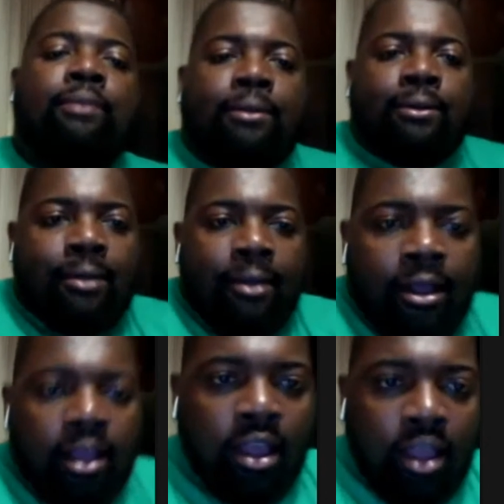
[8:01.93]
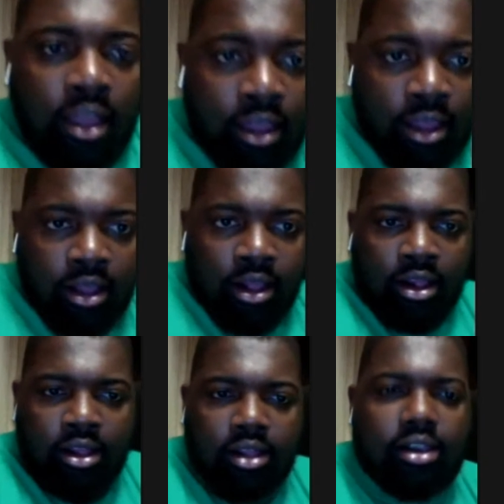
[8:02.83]
Odell Beckham is a
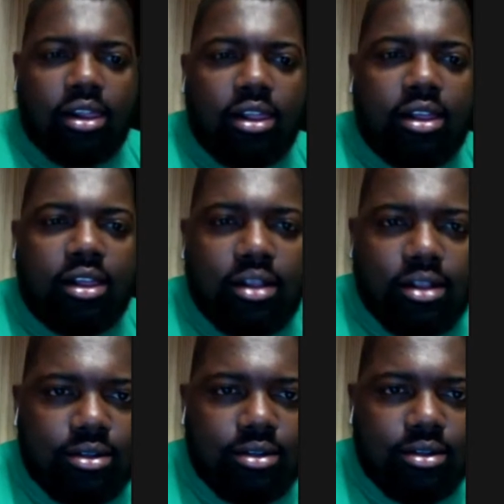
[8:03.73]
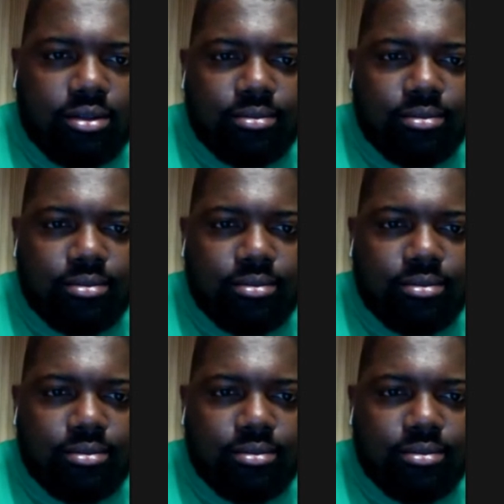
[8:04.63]
rhythm receiver.